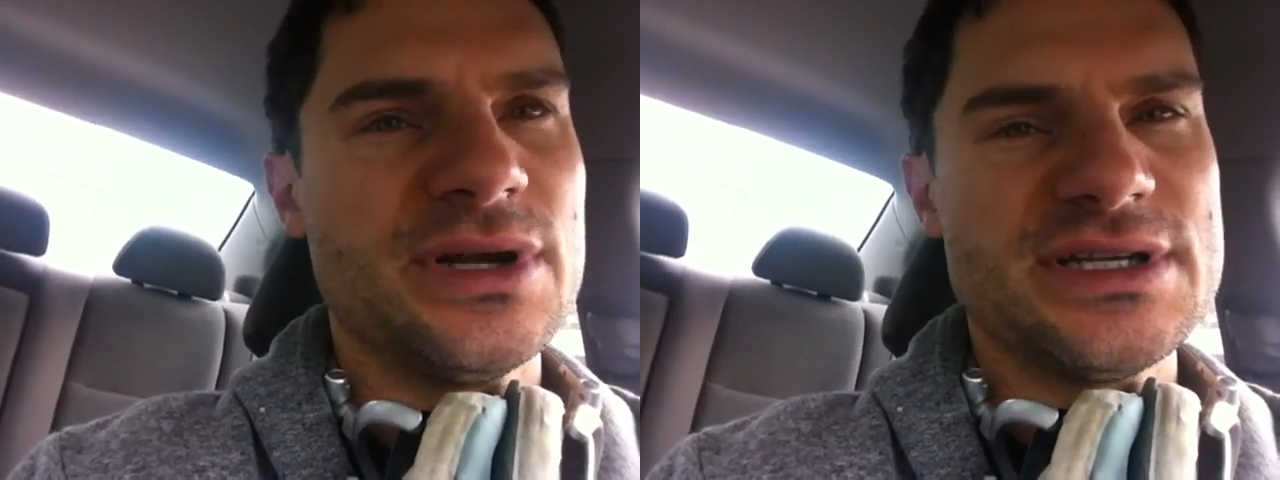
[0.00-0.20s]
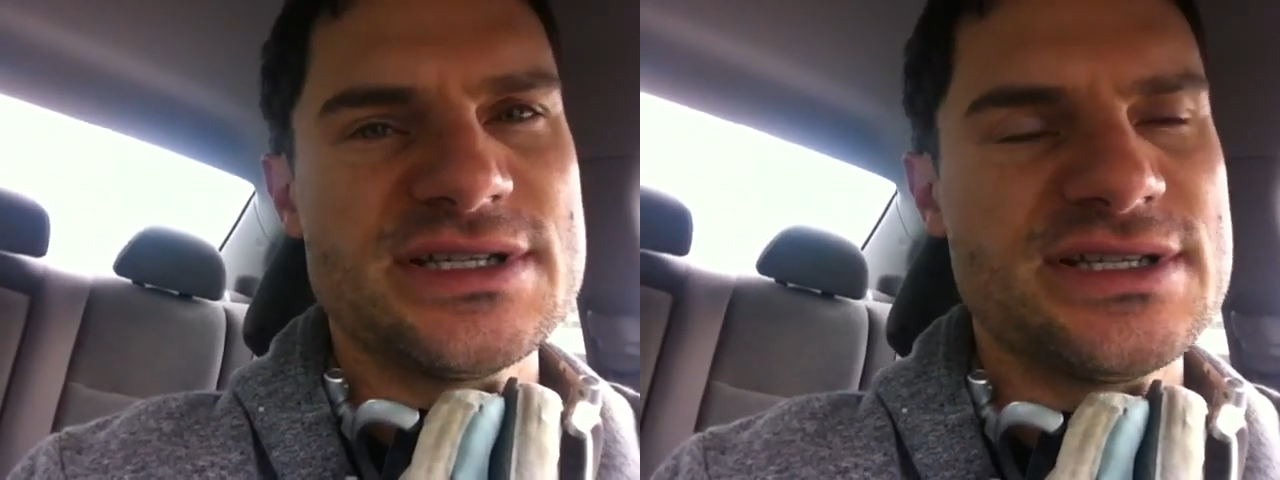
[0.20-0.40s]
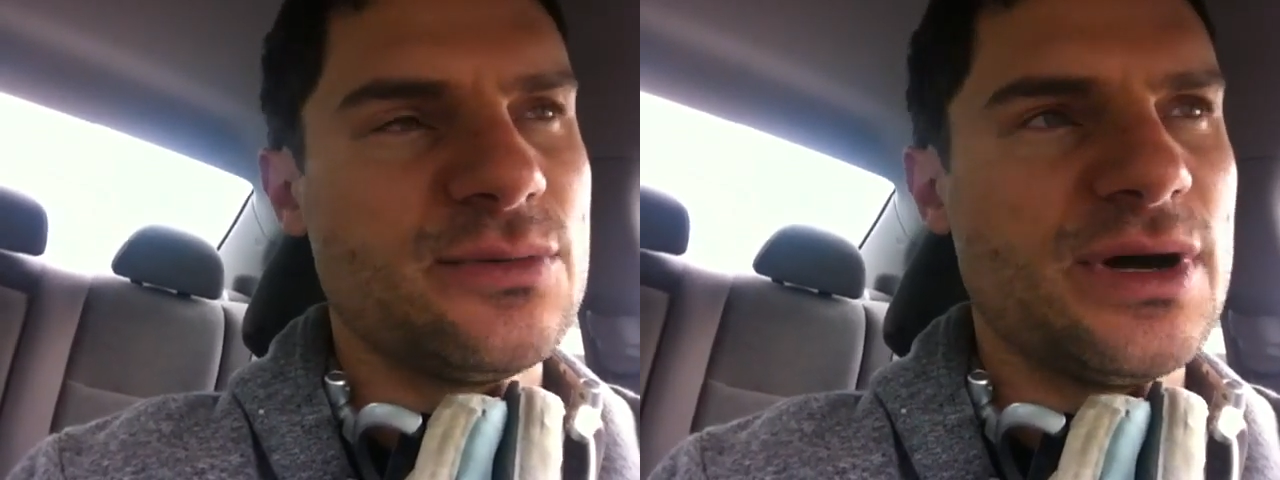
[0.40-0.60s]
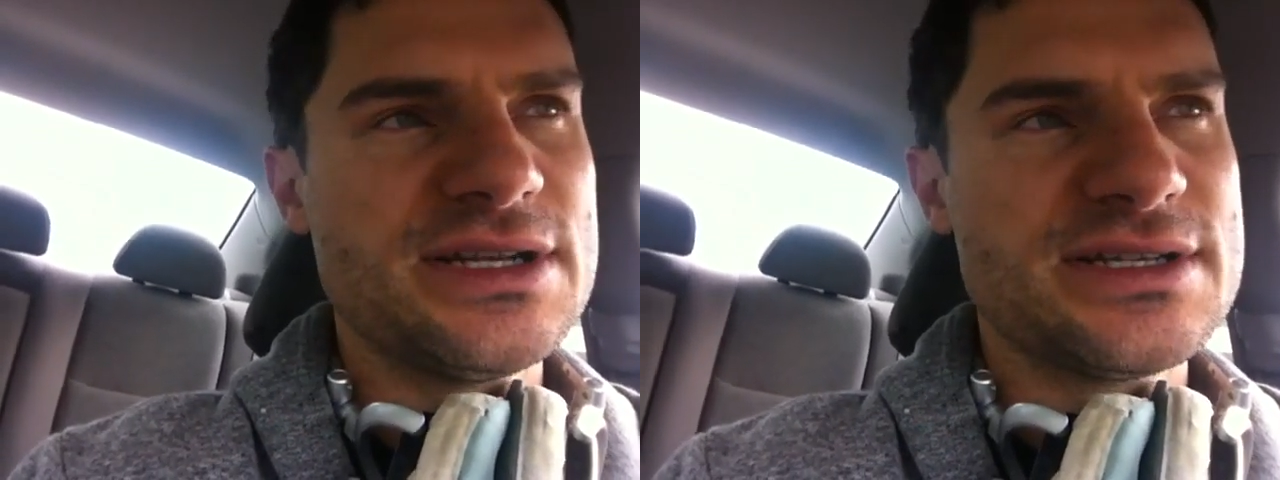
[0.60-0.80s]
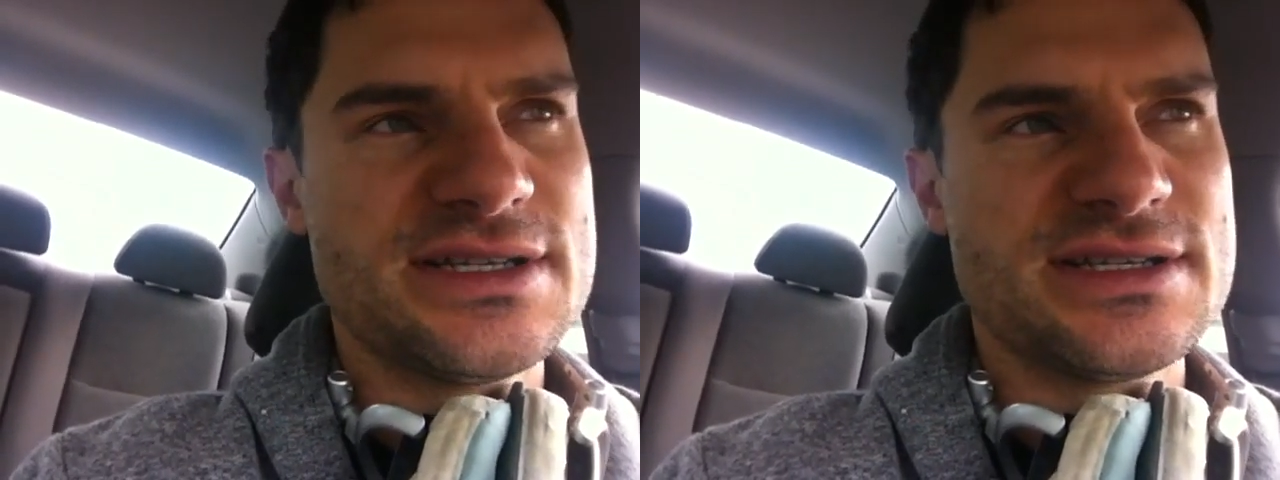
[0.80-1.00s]
What does the,
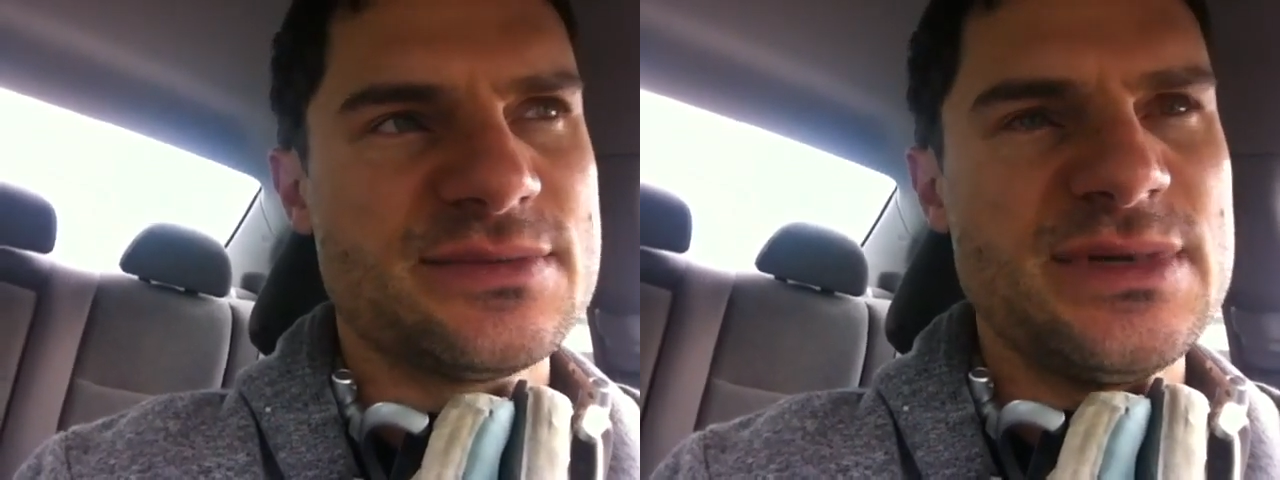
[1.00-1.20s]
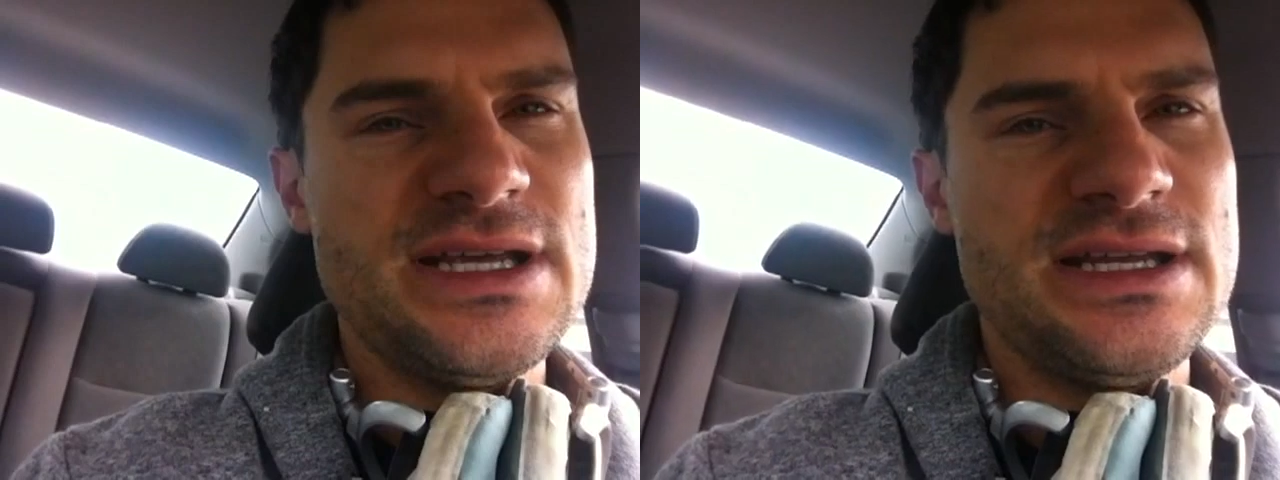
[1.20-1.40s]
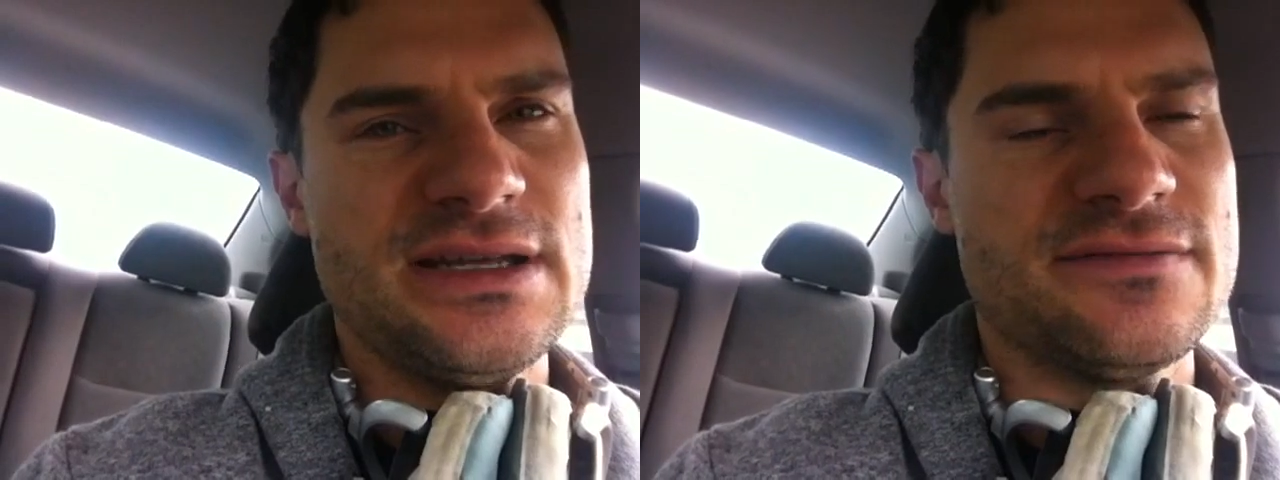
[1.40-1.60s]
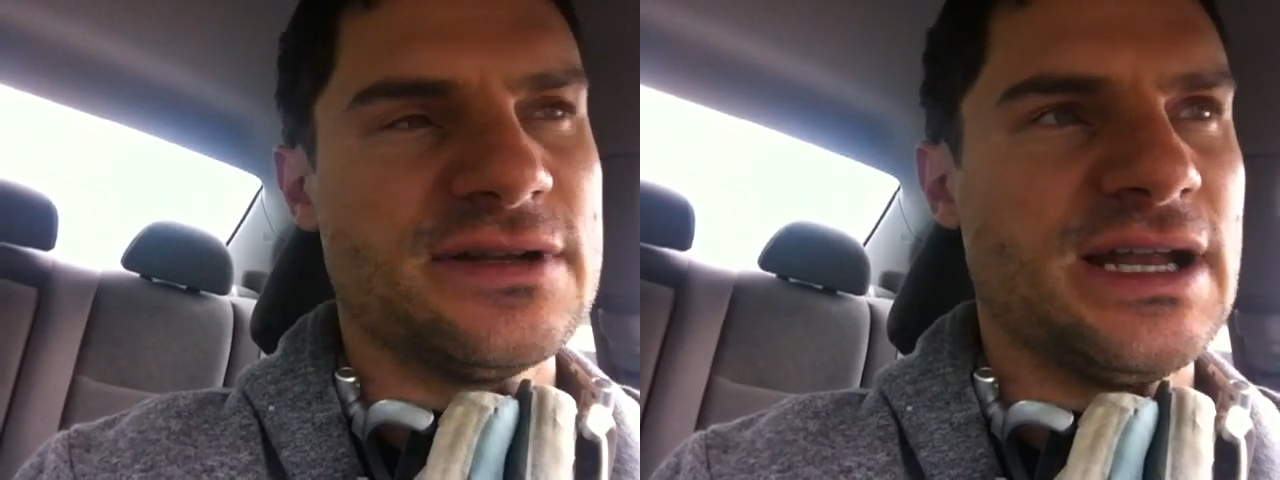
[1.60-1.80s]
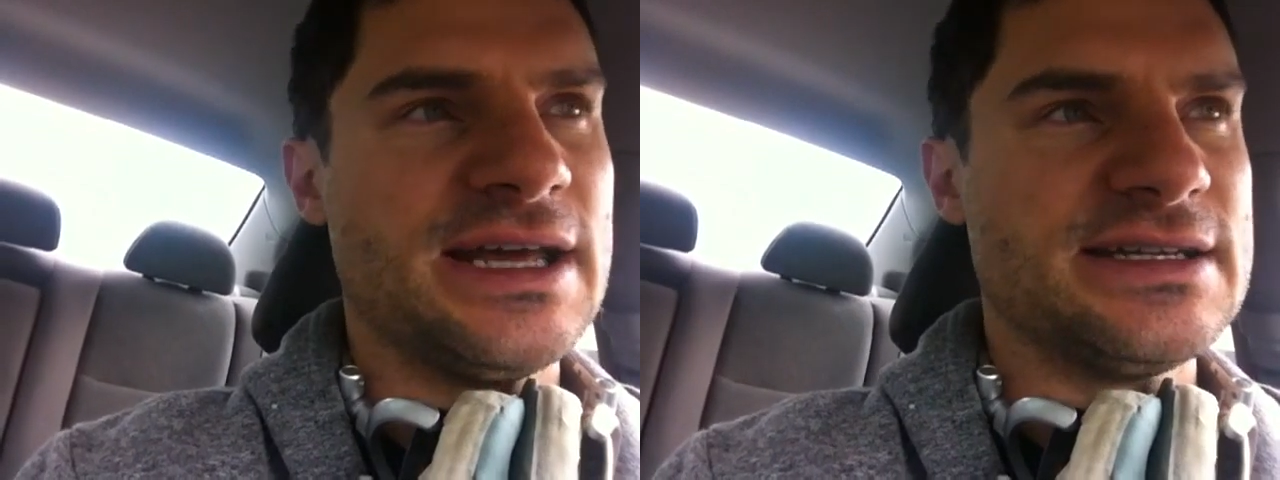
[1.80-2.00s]
what does this mean,
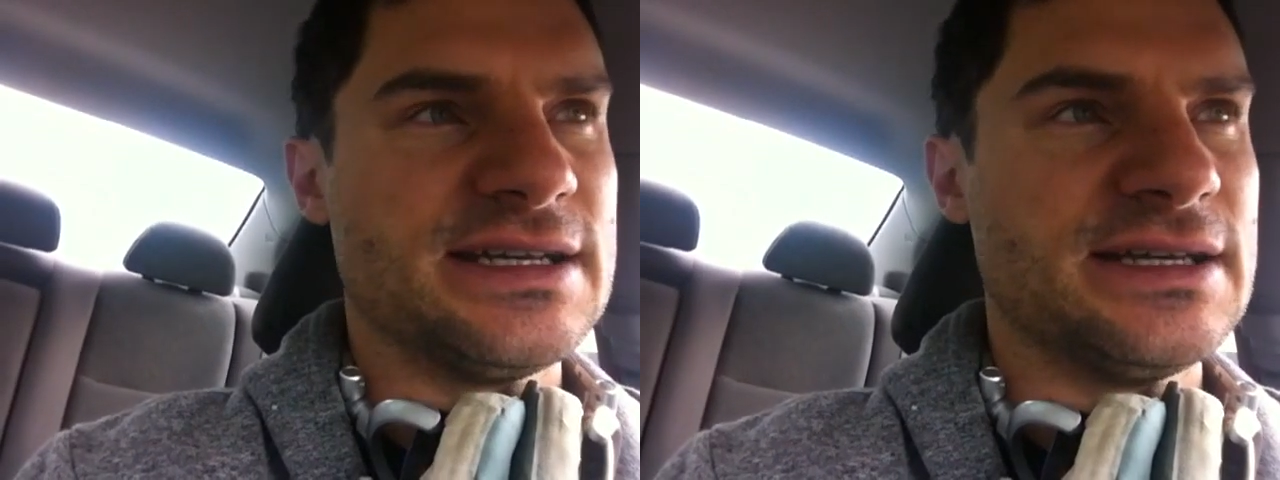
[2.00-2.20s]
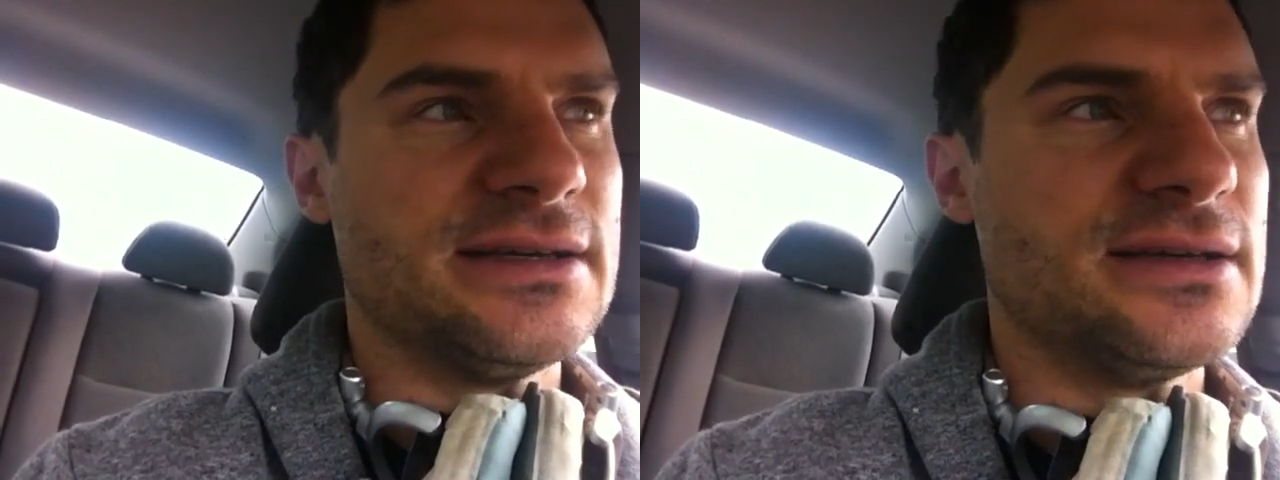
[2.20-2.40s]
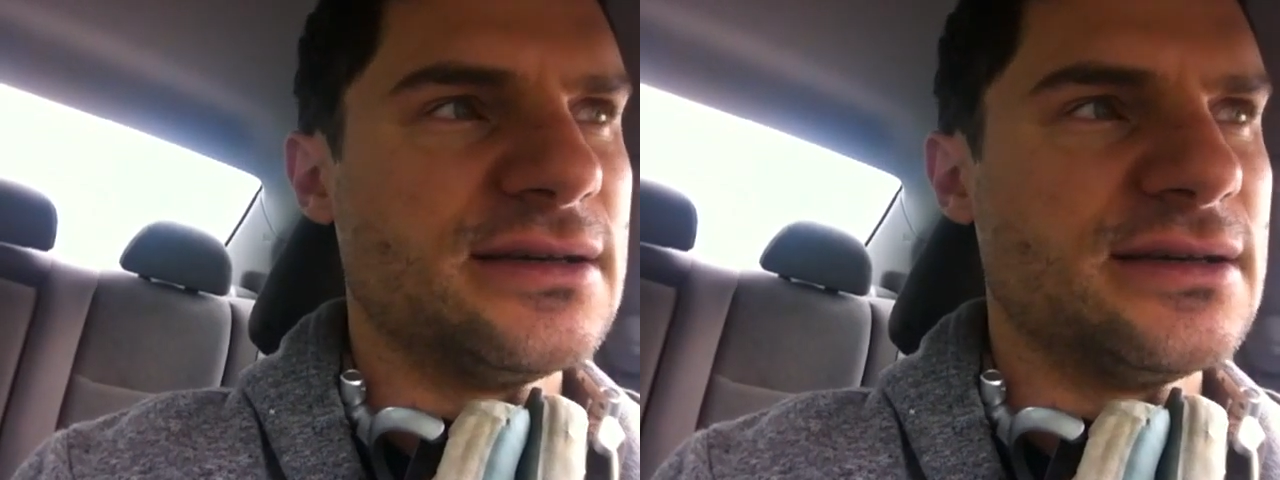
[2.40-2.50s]
even lady?